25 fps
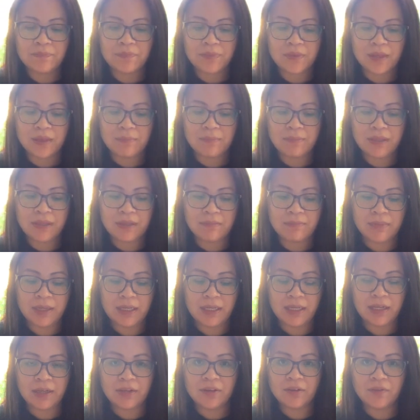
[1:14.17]

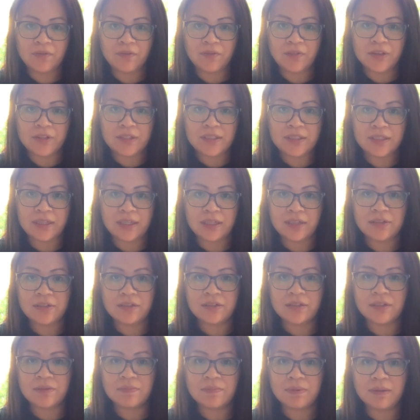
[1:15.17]
Many other First
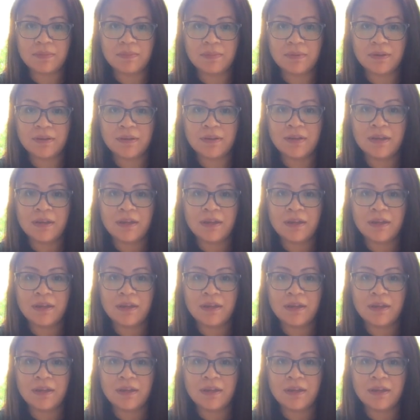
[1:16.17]
Nations people